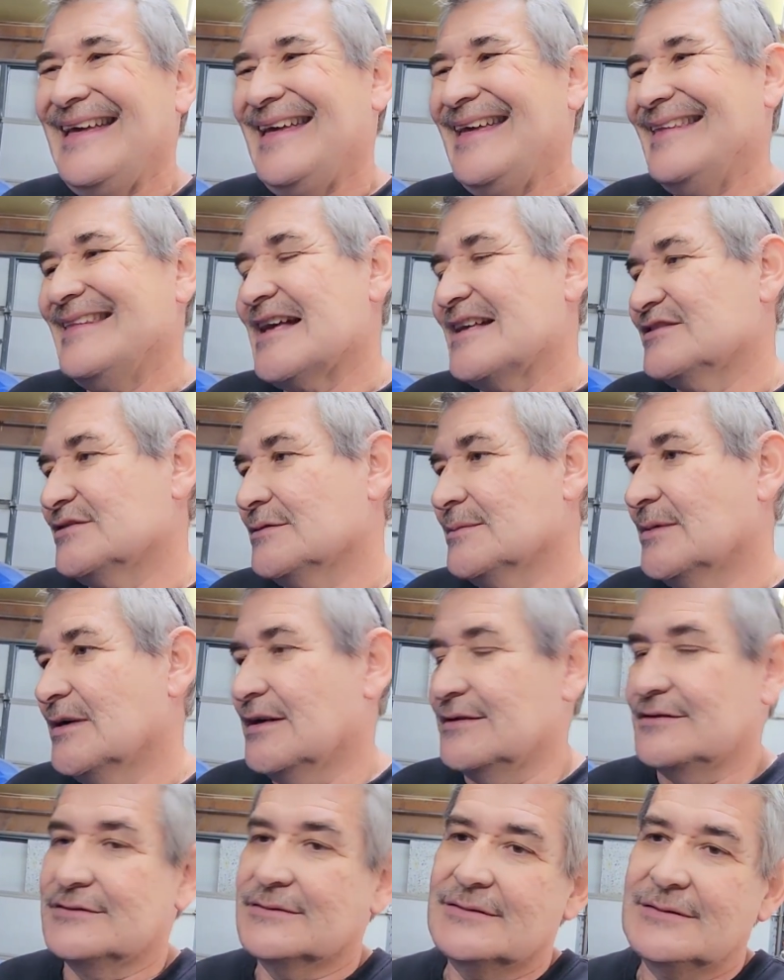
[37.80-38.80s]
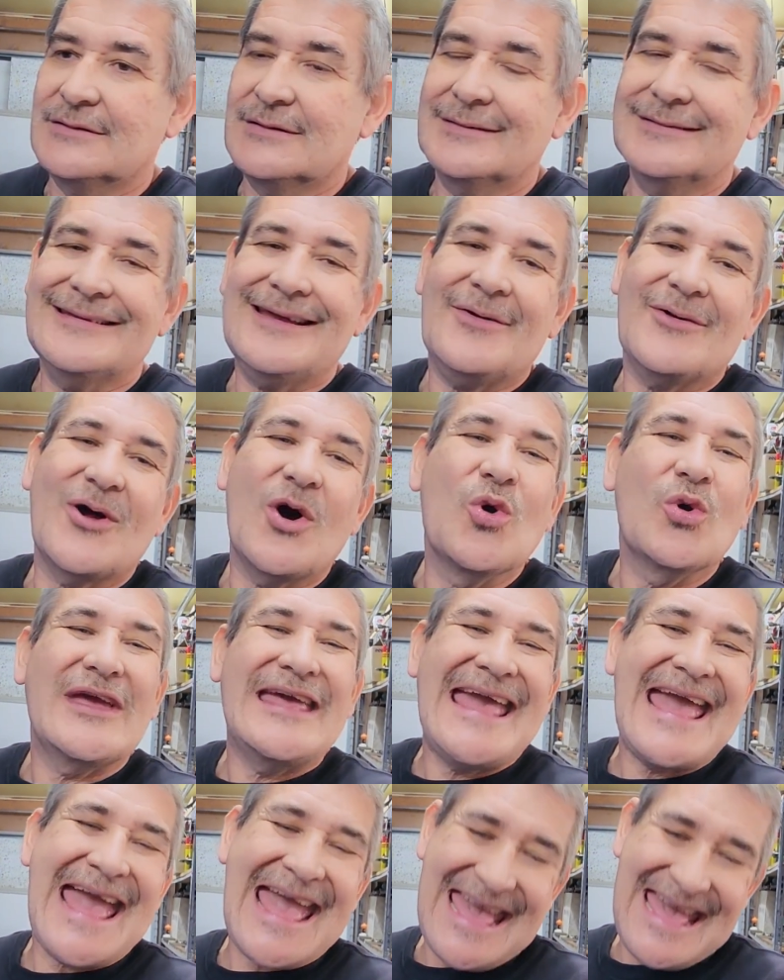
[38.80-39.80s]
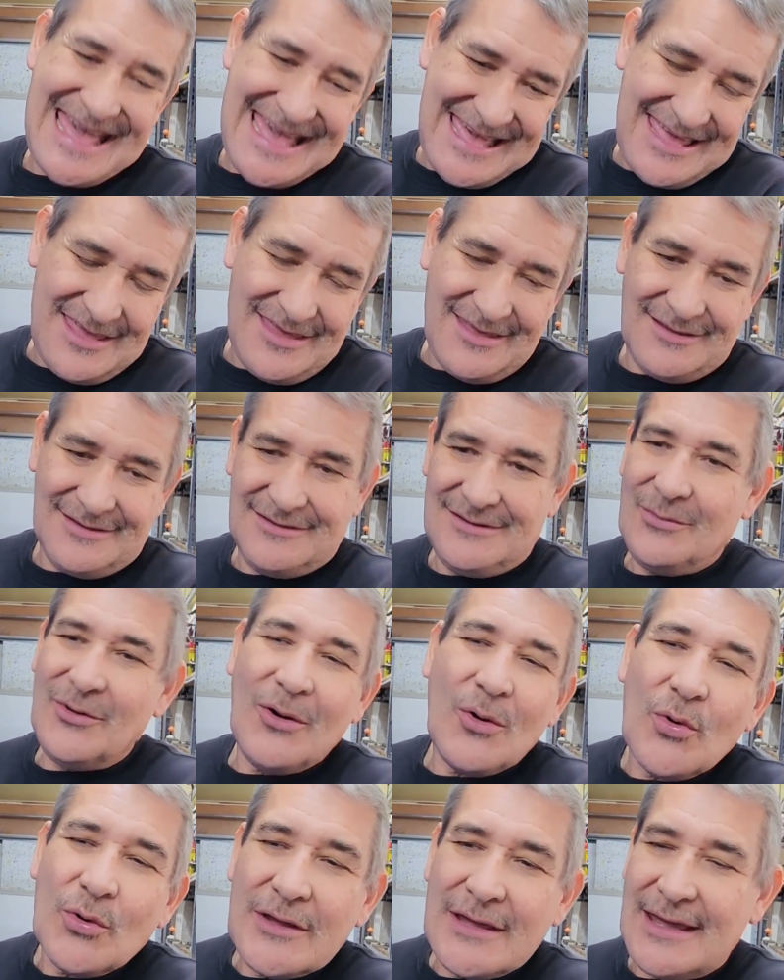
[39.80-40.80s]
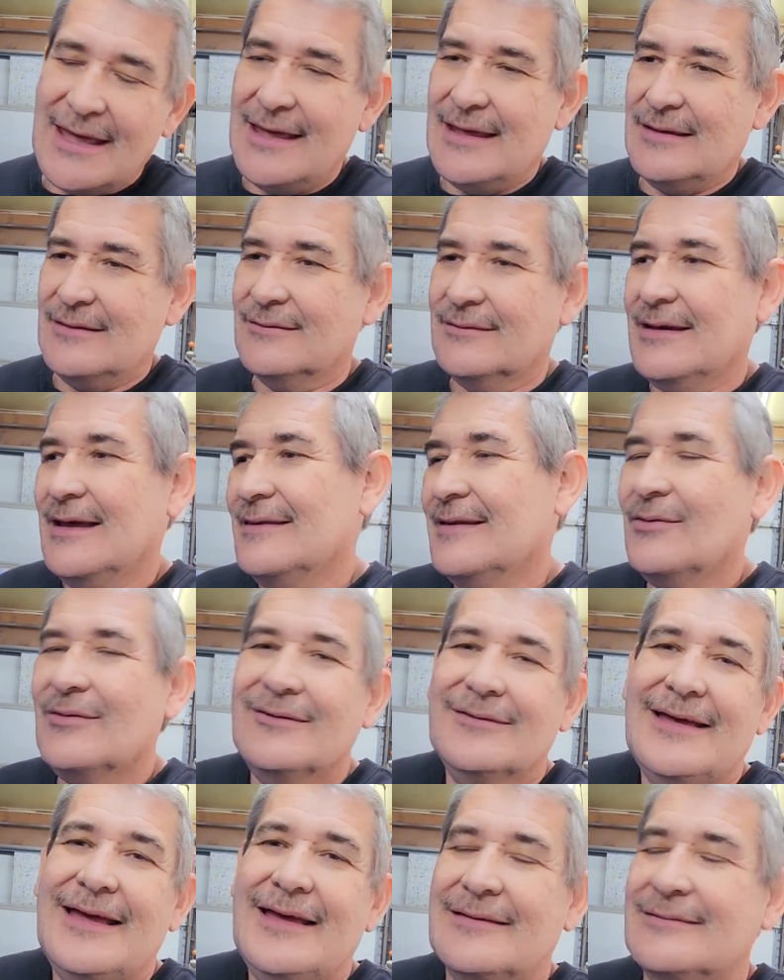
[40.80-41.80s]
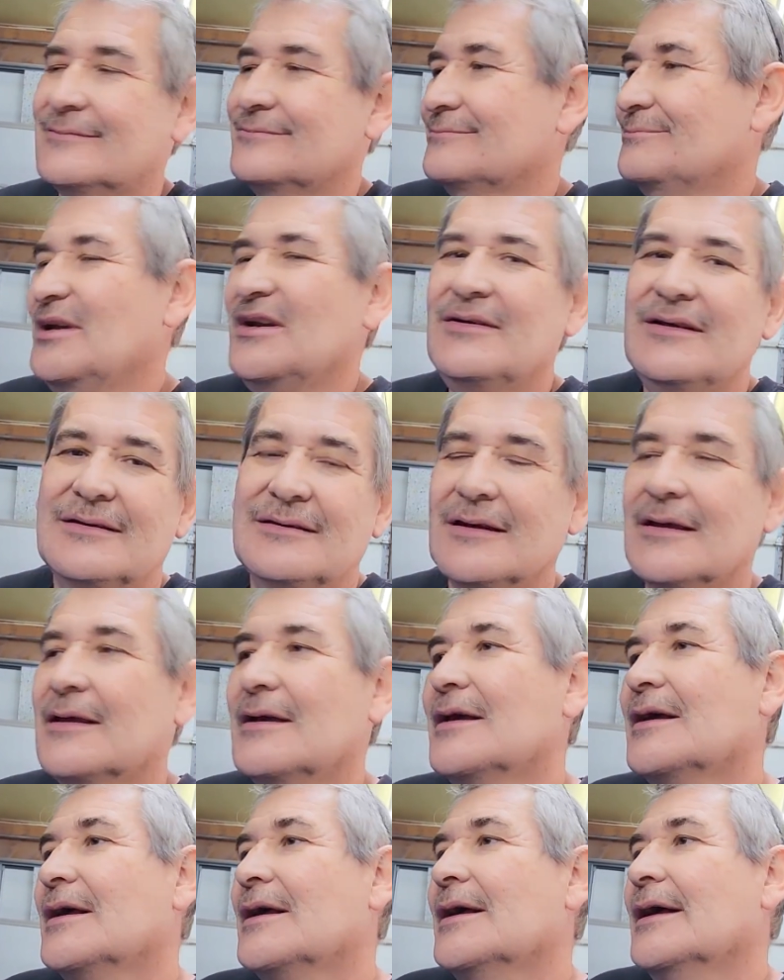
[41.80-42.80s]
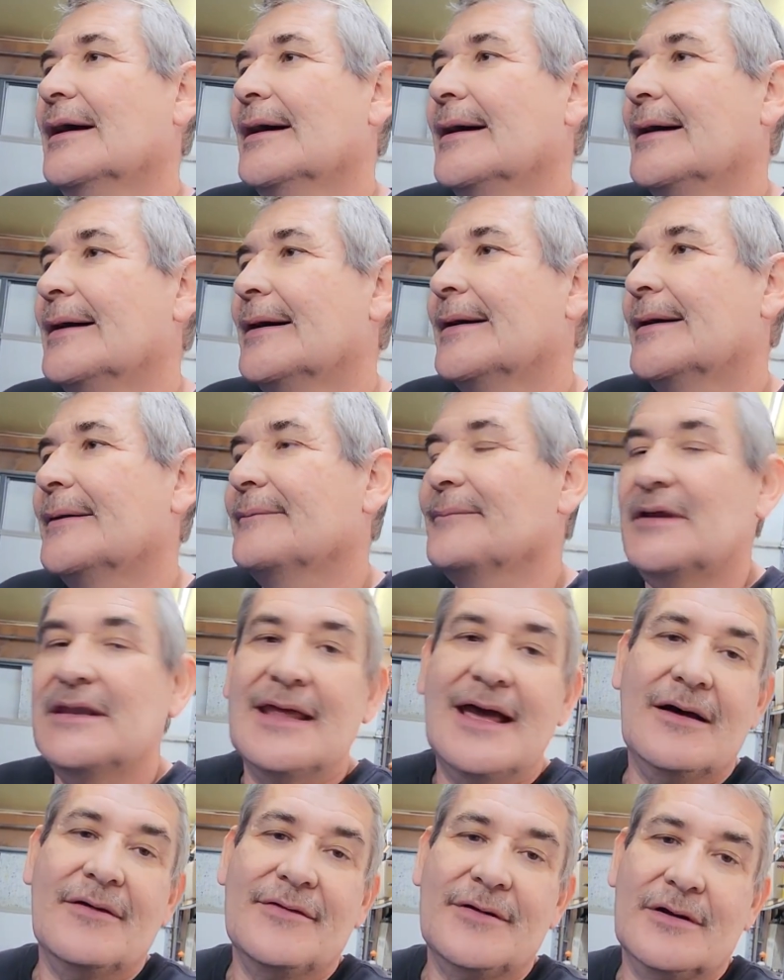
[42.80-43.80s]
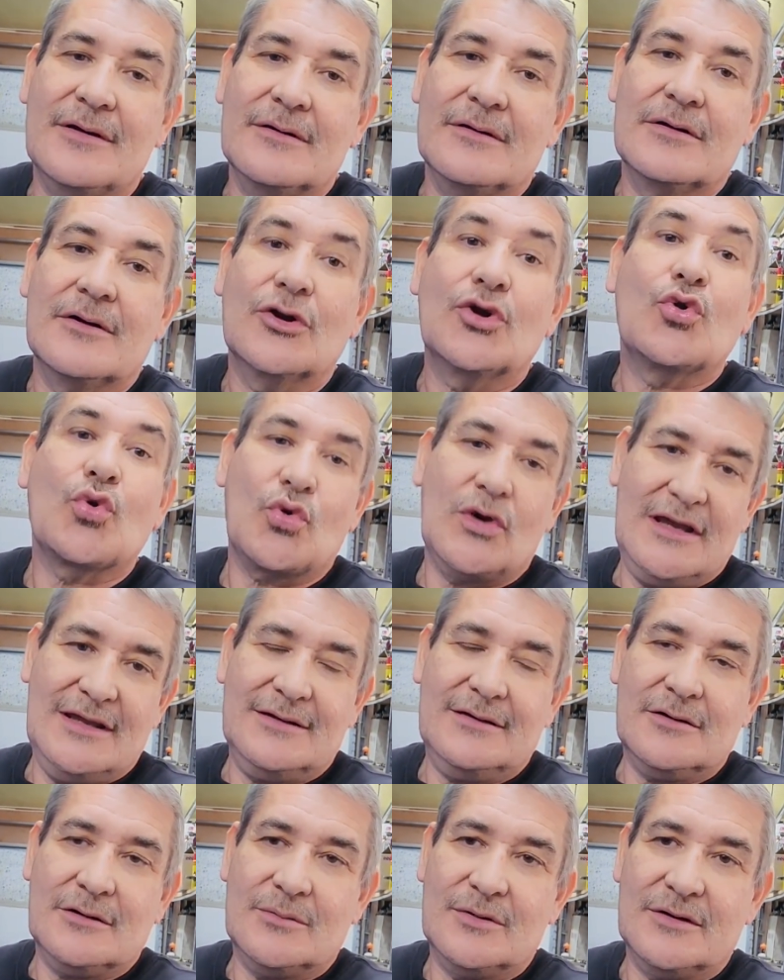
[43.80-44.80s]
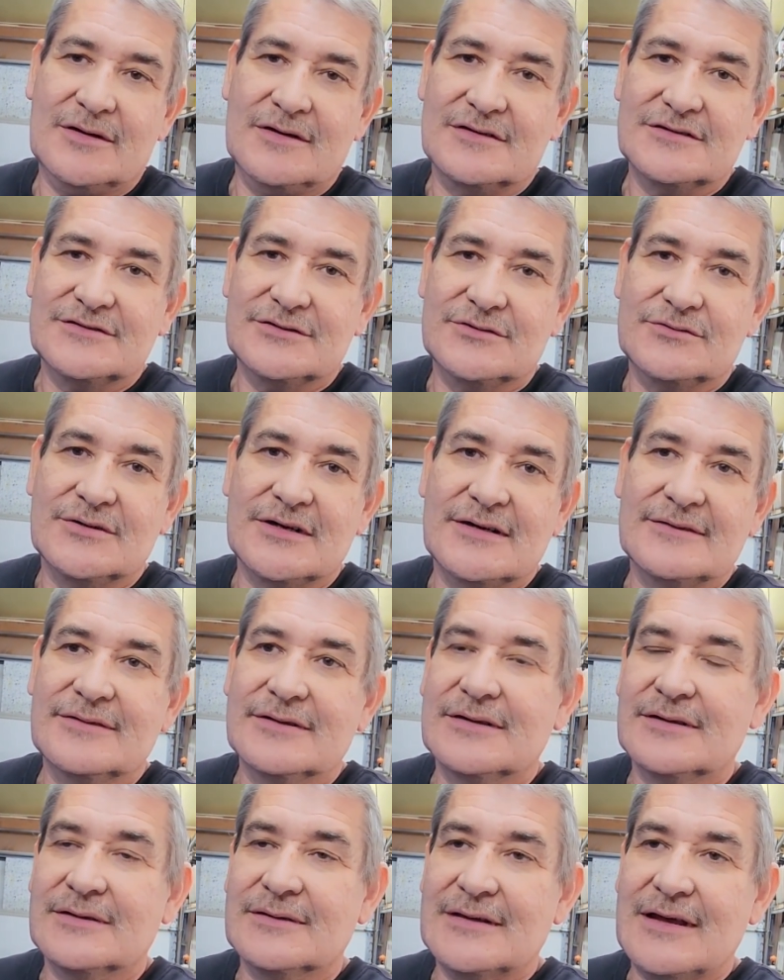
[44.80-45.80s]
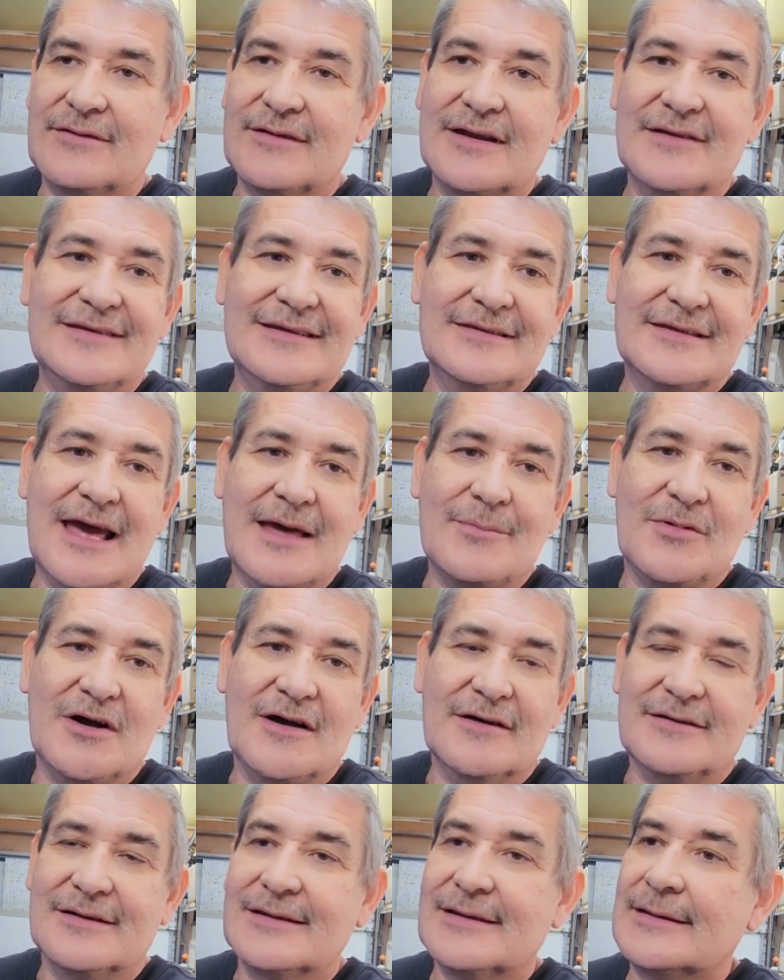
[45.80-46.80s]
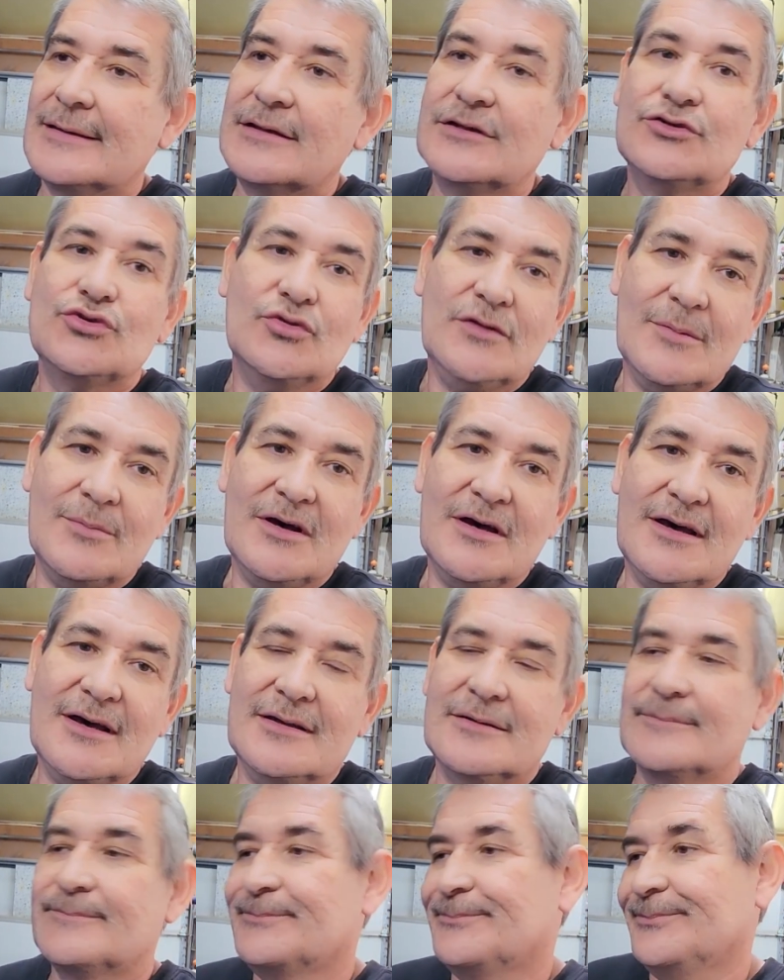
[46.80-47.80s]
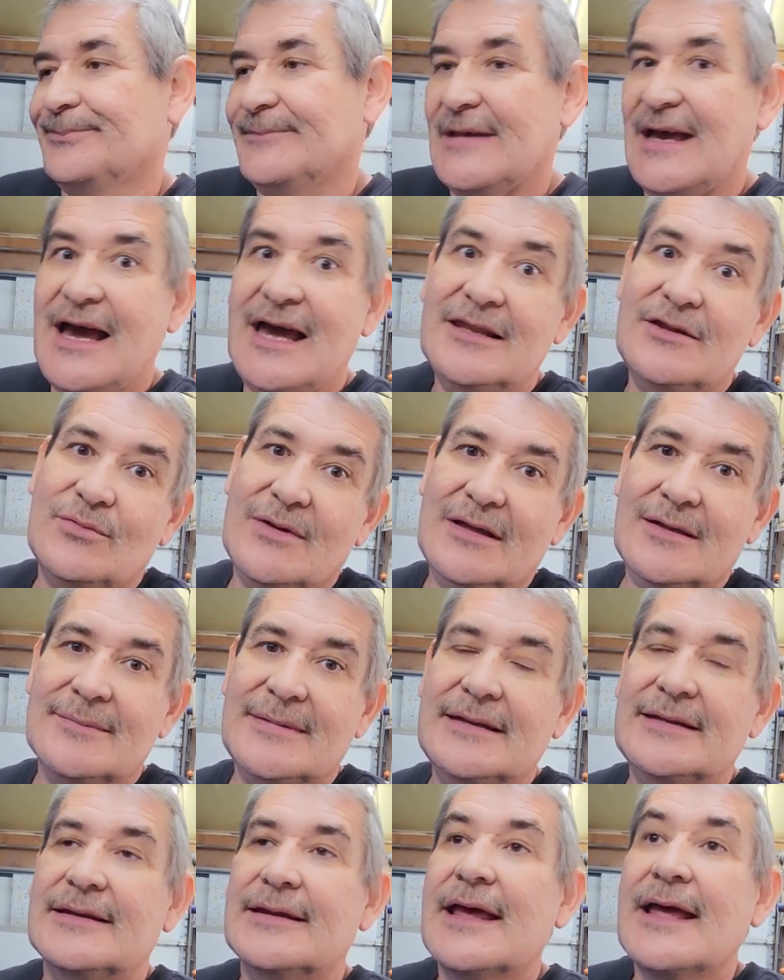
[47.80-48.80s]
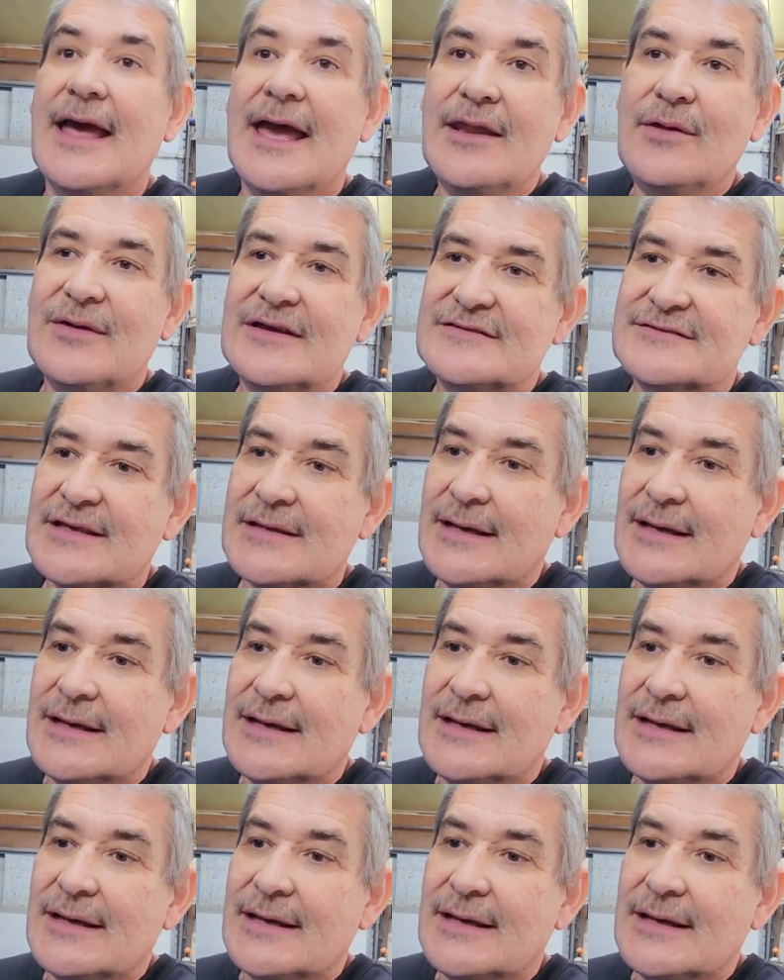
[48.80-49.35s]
not so much. They were okay. They were okay. Okay, they were okay. Period. But now they're great carburetors to drive. Now that I did that mod, do the mod. I highly recommend it. Anyways,